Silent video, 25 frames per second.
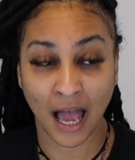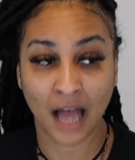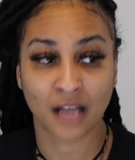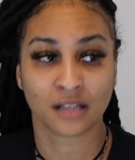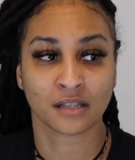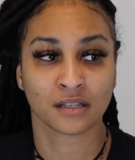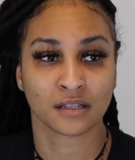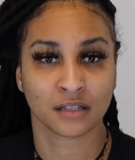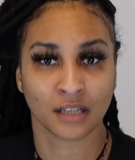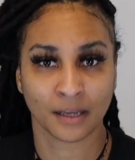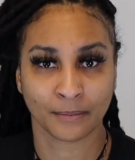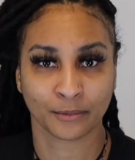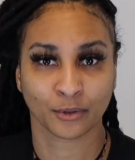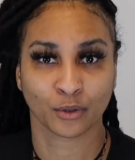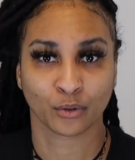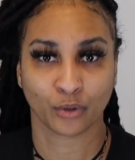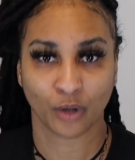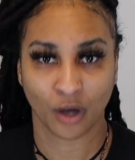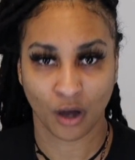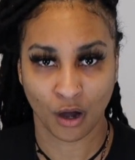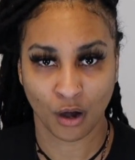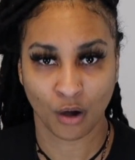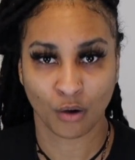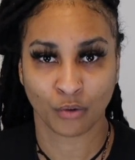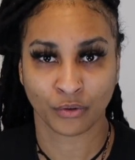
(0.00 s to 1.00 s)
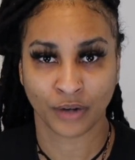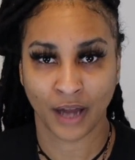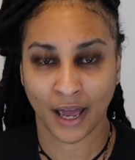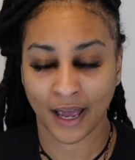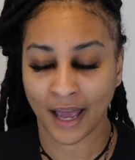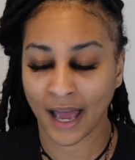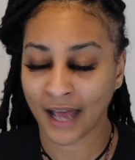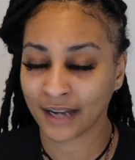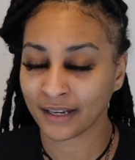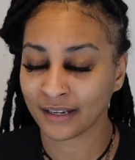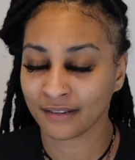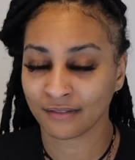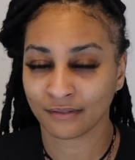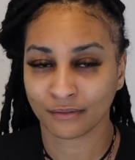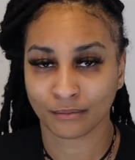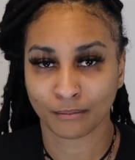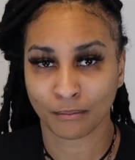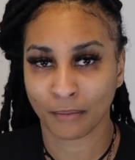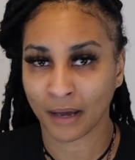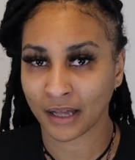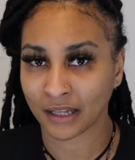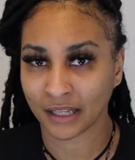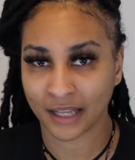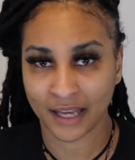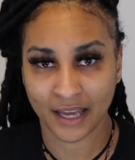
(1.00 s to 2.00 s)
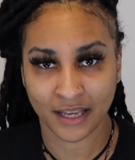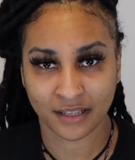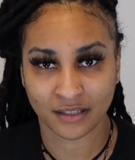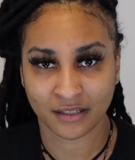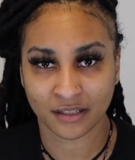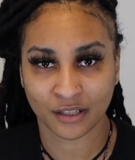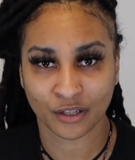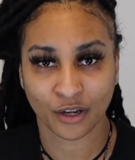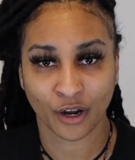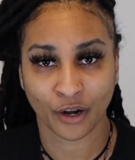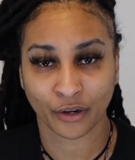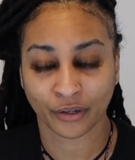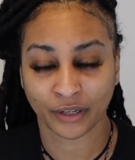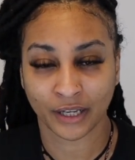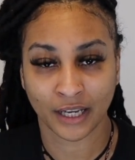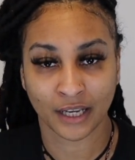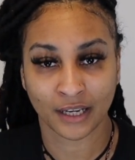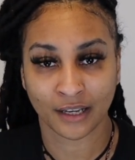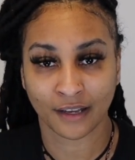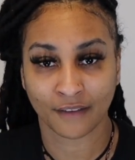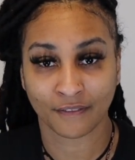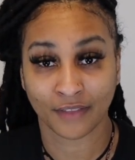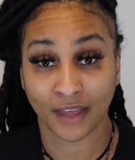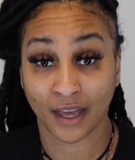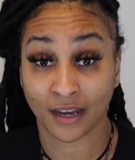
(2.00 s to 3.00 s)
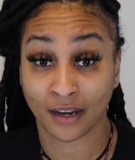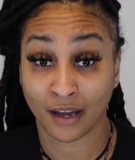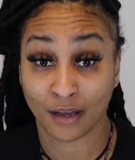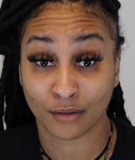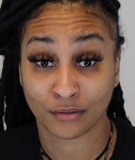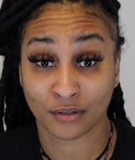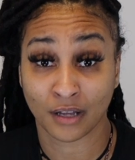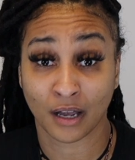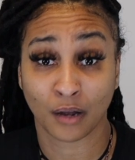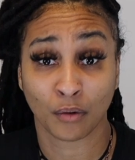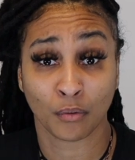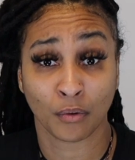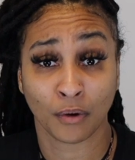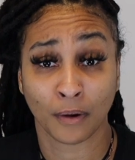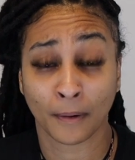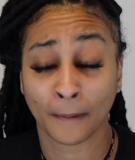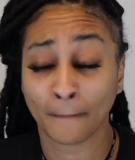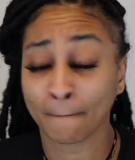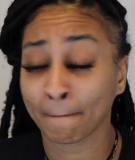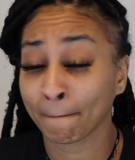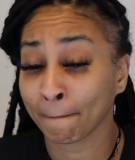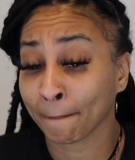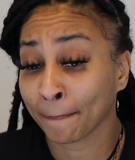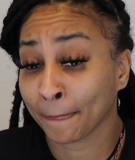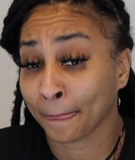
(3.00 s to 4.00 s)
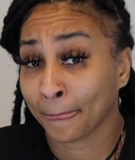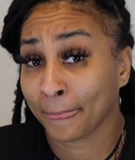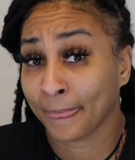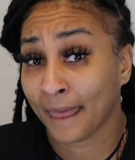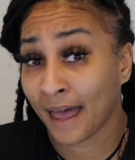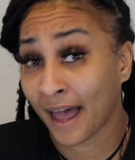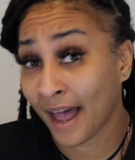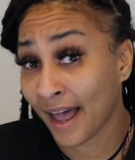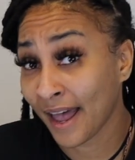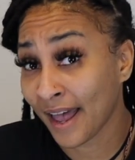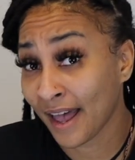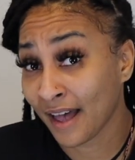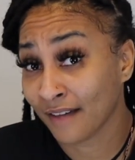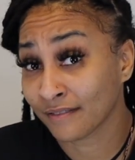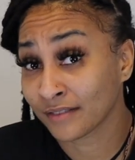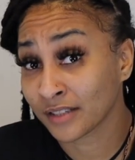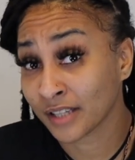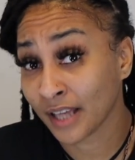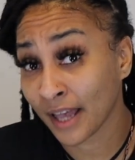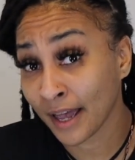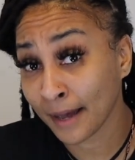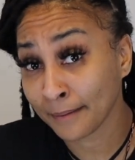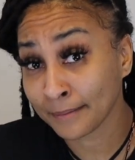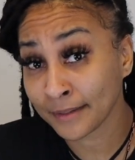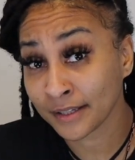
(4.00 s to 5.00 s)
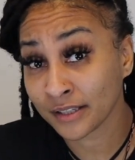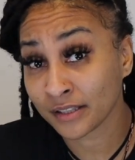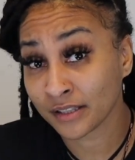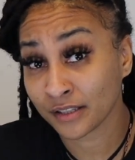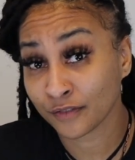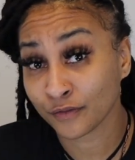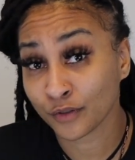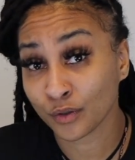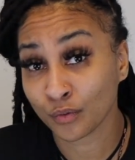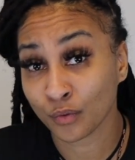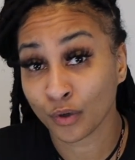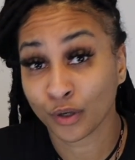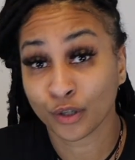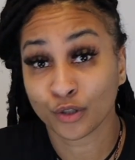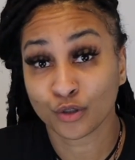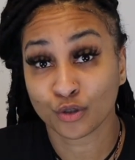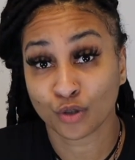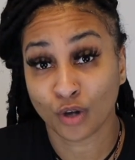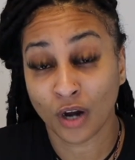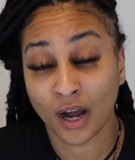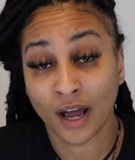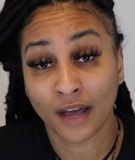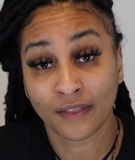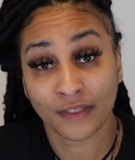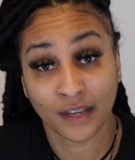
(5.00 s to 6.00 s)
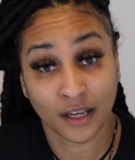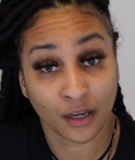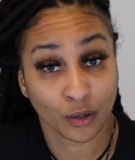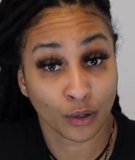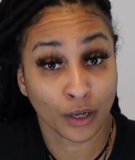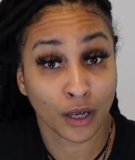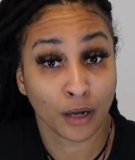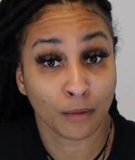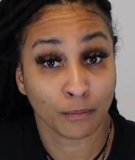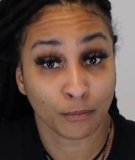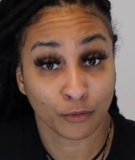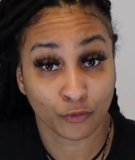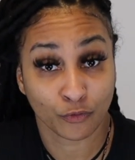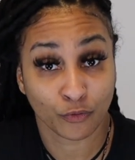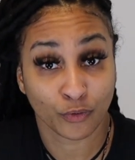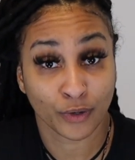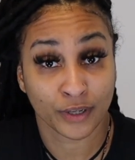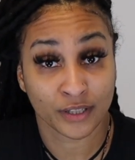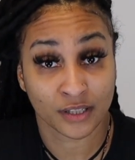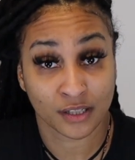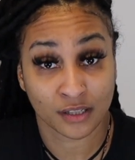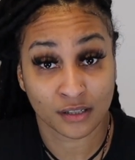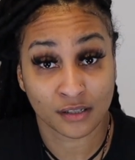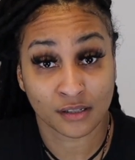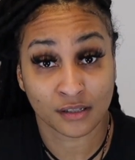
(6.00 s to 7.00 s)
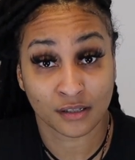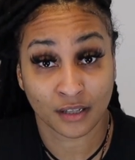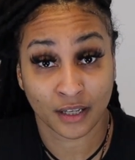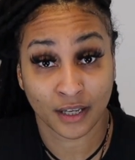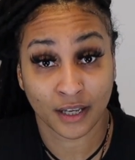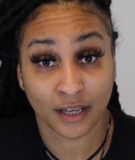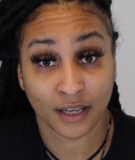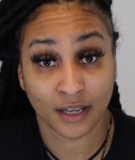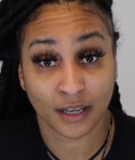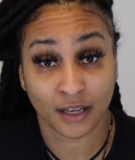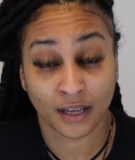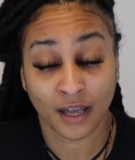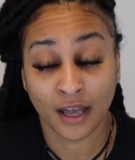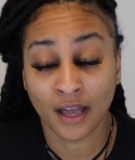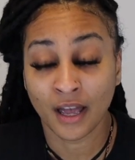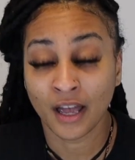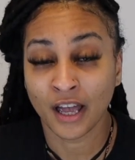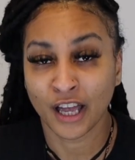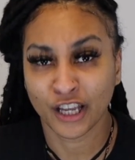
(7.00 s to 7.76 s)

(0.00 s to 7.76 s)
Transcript: I slept through the whole night. My legs didn't hurt or any of that. And I was like, well, I have tablets if you want to try that'll help with restless leg.